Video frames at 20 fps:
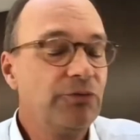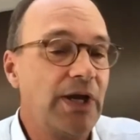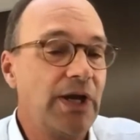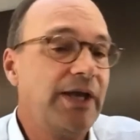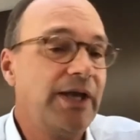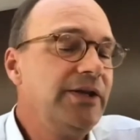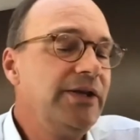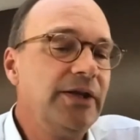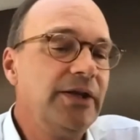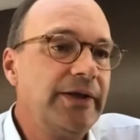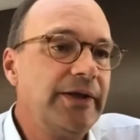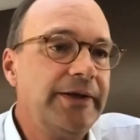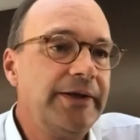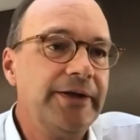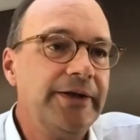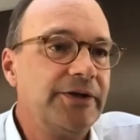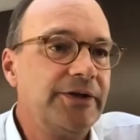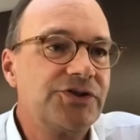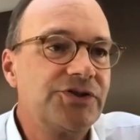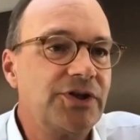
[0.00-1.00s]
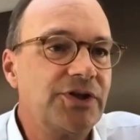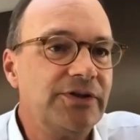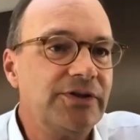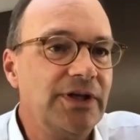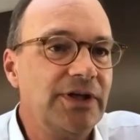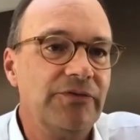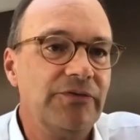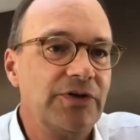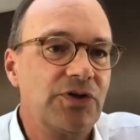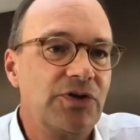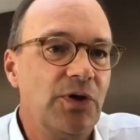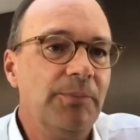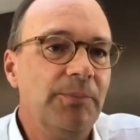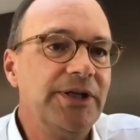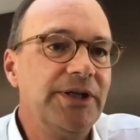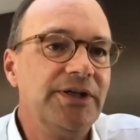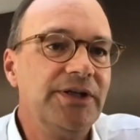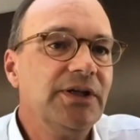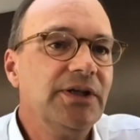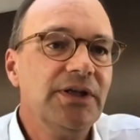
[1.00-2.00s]
I did not shut down the
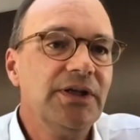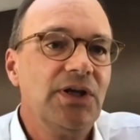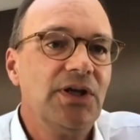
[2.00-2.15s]
company.